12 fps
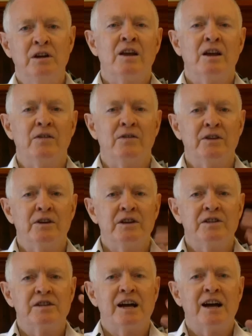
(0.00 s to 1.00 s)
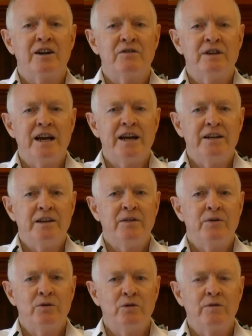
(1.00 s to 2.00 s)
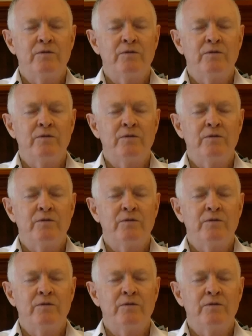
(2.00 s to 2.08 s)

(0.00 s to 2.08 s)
and these are creating thought